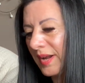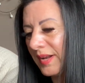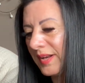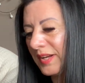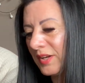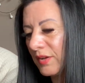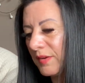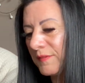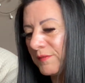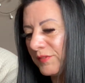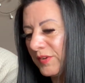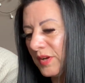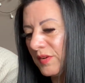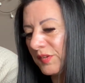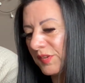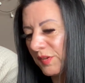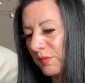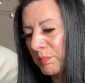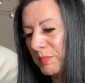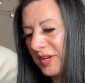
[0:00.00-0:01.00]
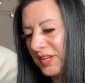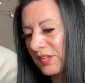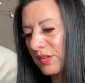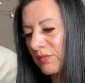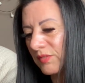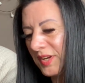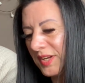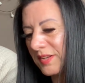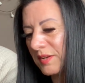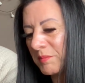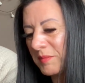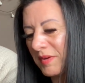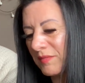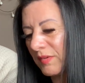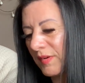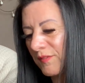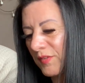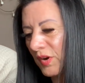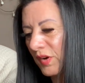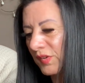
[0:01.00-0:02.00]
and it confuses me to read them in
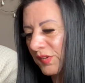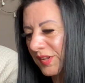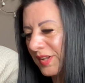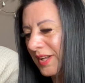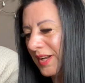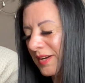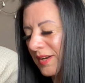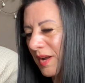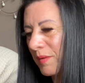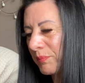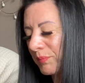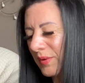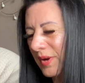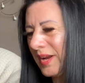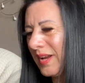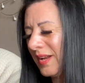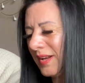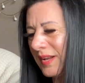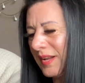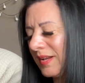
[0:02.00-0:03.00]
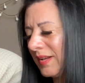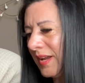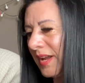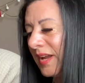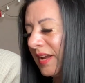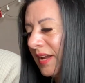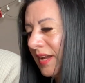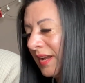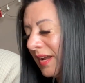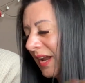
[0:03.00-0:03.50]
reverse and then upright, and